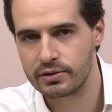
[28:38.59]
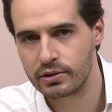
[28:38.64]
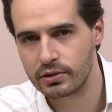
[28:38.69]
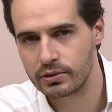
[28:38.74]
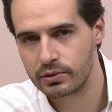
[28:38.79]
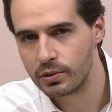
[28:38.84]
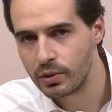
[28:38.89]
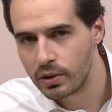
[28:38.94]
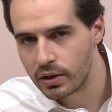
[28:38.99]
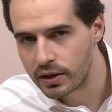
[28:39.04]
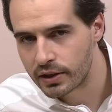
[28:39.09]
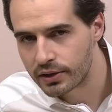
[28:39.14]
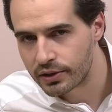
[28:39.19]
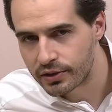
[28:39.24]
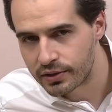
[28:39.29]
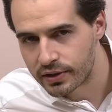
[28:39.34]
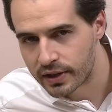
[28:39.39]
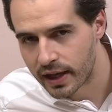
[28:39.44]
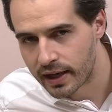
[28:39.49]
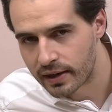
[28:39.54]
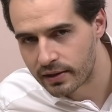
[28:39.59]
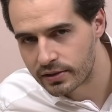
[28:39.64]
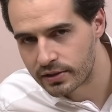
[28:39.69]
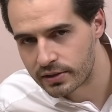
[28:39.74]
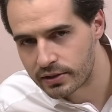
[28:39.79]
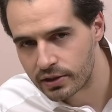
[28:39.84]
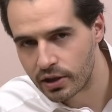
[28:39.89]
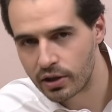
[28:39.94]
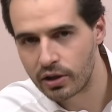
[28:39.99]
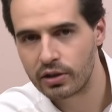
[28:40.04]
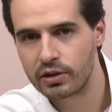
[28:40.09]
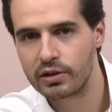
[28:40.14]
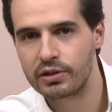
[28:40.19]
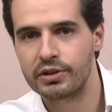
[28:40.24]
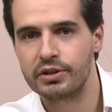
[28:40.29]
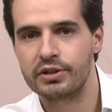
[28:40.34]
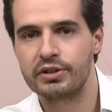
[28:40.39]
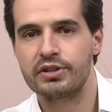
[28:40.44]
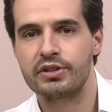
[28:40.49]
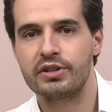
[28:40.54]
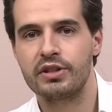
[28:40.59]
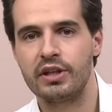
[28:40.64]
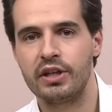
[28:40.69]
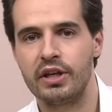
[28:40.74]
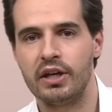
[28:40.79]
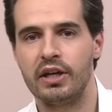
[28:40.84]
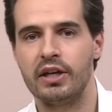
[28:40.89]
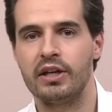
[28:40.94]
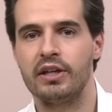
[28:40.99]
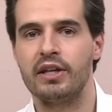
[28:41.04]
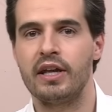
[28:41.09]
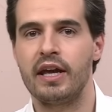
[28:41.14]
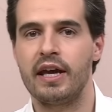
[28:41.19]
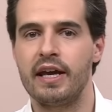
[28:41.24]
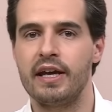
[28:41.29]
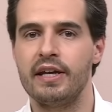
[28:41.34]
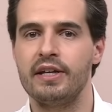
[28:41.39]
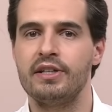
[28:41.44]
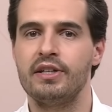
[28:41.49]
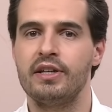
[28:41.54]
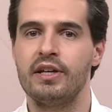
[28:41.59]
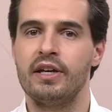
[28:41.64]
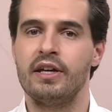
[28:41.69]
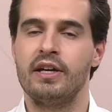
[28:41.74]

so $200,000 in a